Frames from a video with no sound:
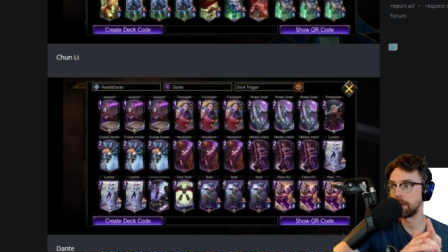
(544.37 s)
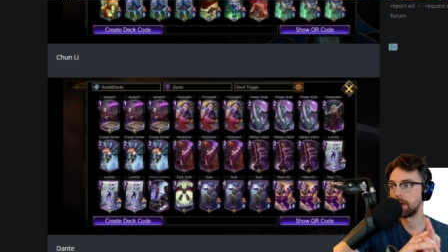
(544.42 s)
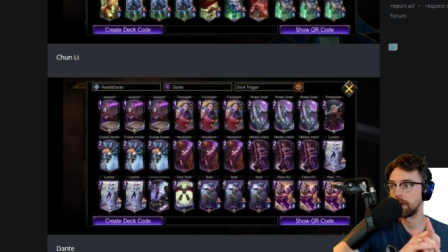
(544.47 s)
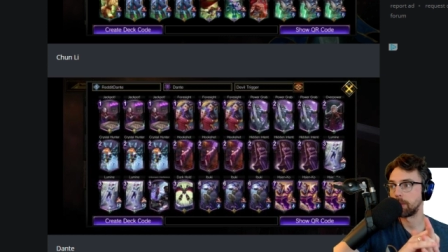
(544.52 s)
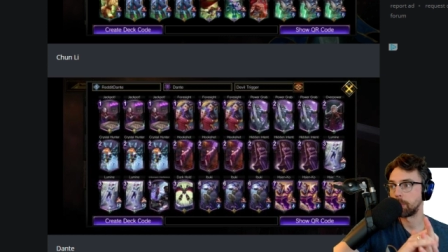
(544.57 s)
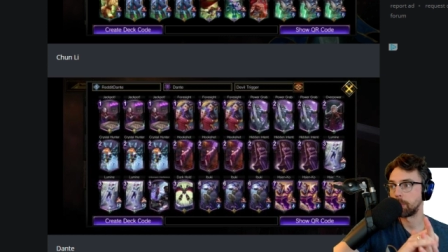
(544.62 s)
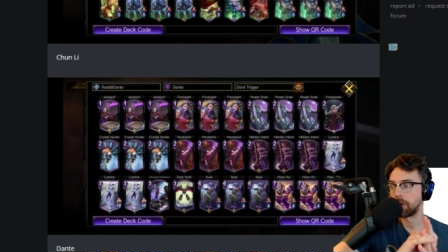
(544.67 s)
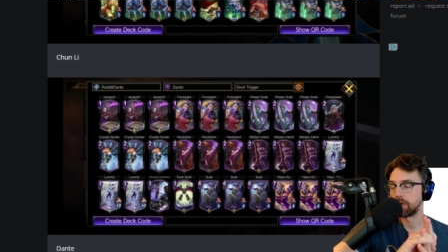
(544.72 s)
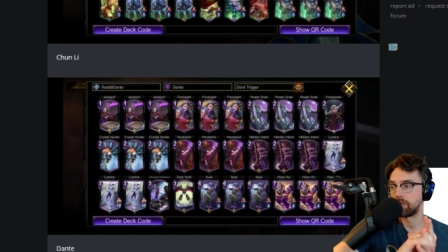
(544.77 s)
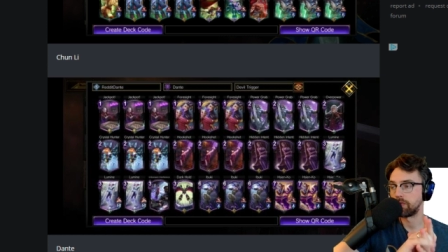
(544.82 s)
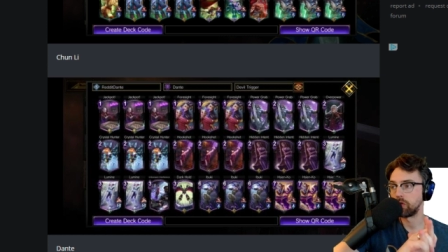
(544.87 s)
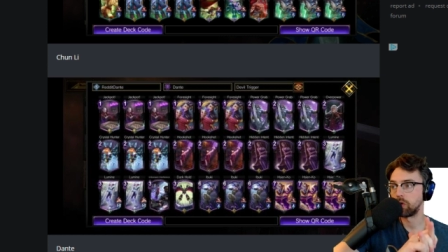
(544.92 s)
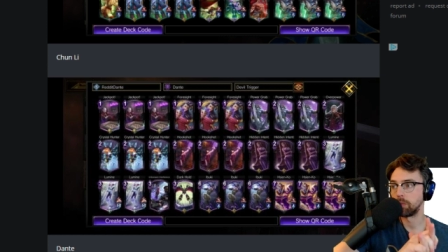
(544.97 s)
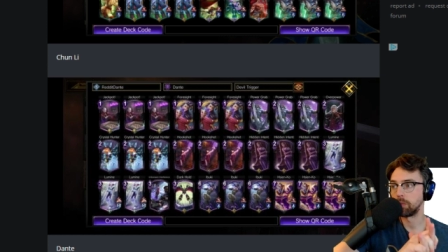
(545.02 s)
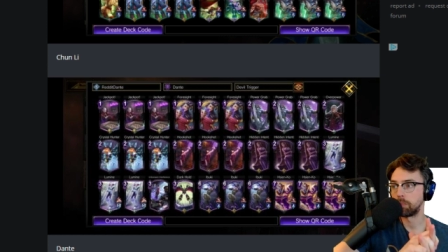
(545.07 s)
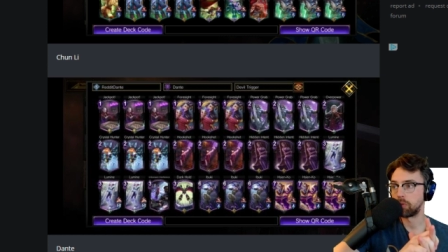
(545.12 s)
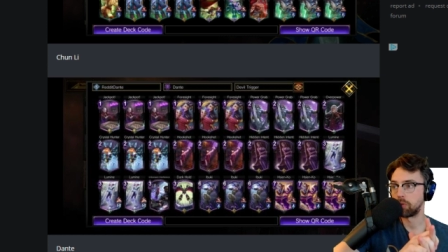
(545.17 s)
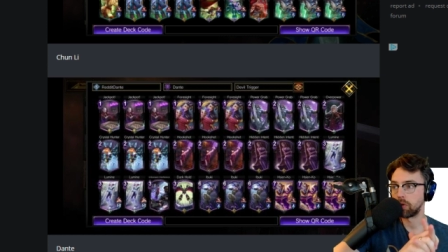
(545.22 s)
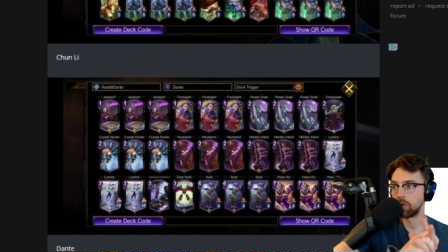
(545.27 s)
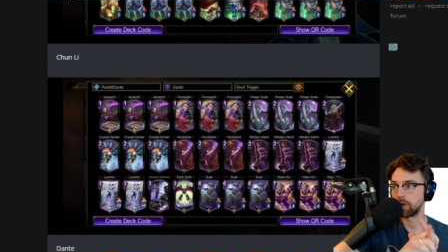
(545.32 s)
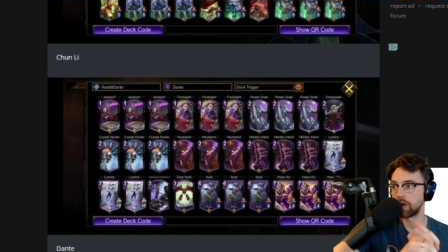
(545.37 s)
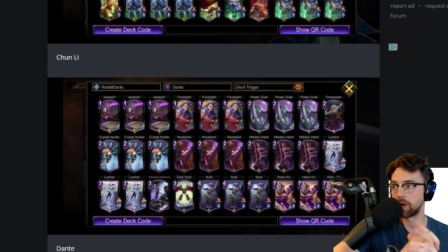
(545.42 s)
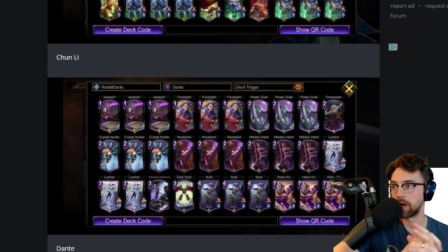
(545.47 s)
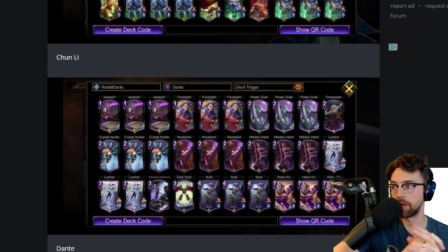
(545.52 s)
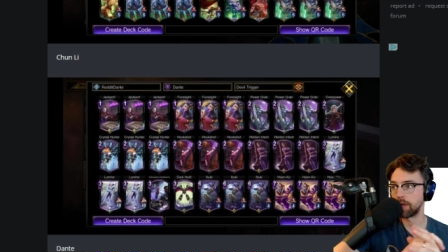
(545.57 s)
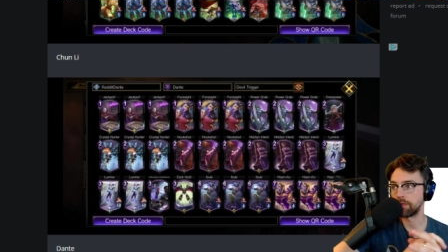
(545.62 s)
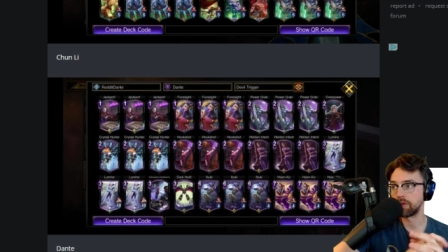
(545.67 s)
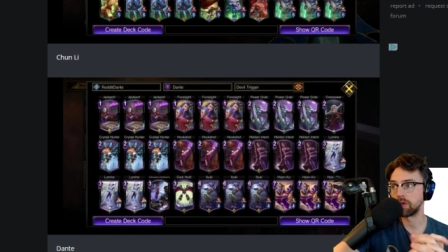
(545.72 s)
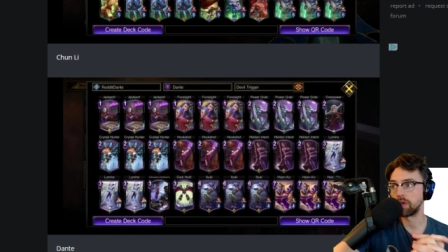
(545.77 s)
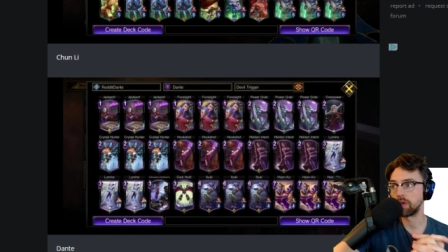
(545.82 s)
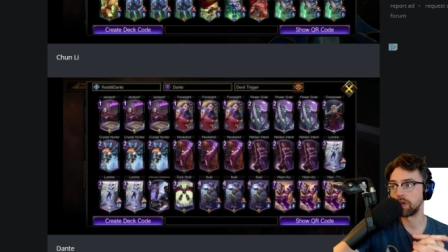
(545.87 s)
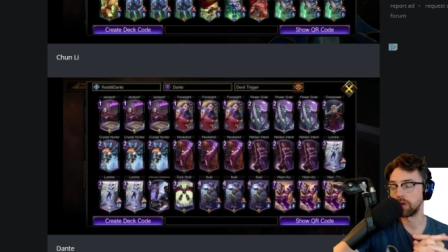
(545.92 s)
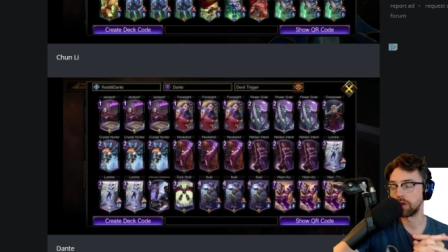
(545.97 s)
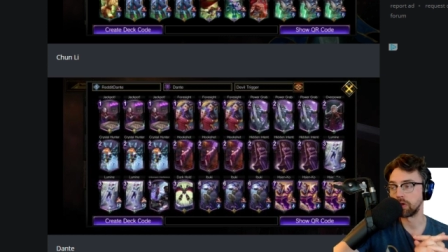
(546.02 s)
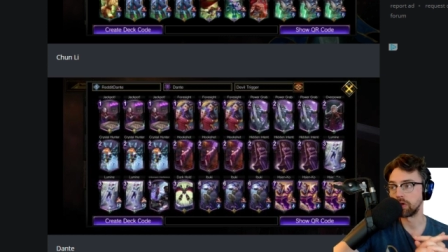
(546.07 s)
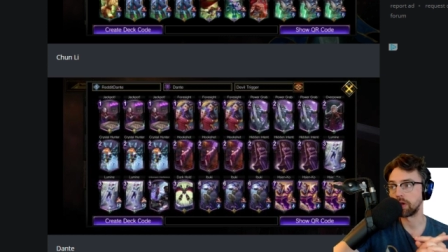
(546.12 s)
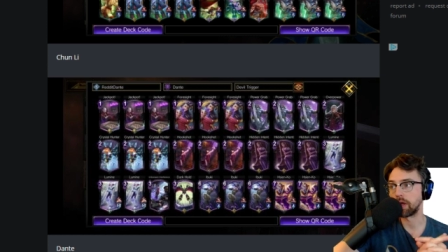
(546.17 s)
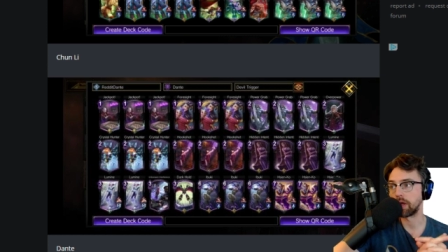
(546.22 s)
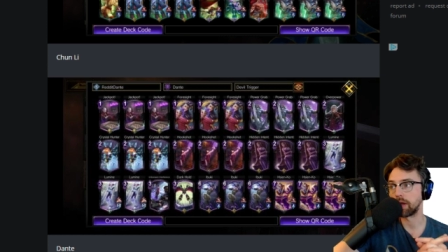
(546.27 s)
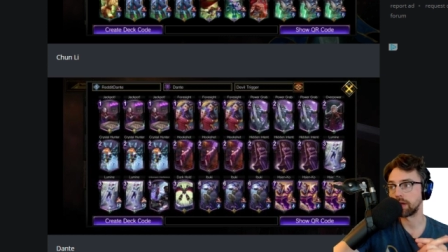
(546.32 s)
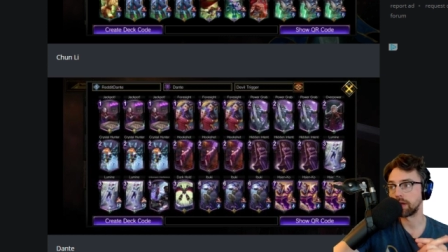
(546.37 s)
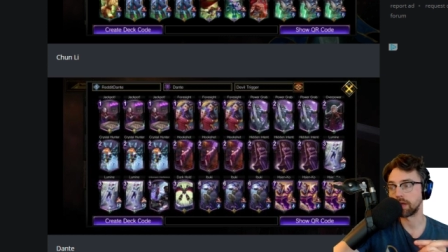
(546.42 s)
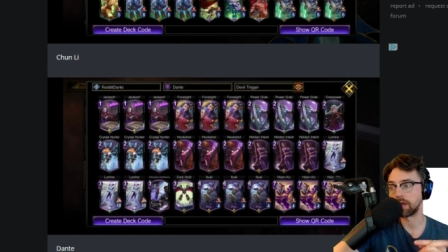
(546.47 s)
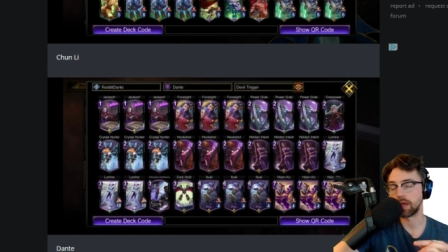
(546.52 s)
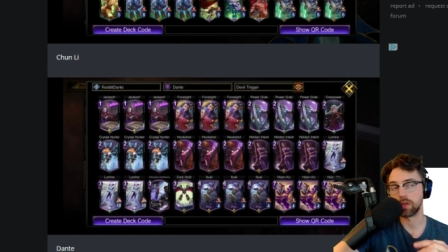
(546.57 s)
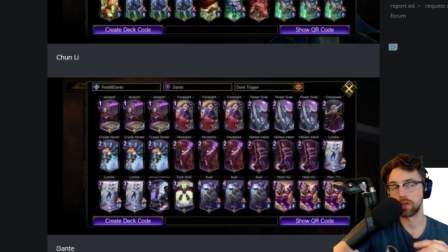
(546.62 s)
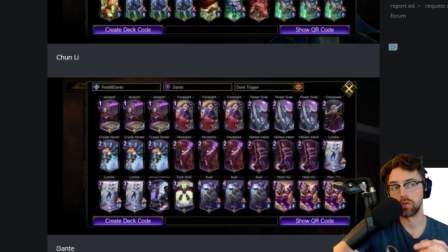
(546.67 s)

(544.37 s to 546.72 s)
but if you can pull it off and you get good at it, yeah,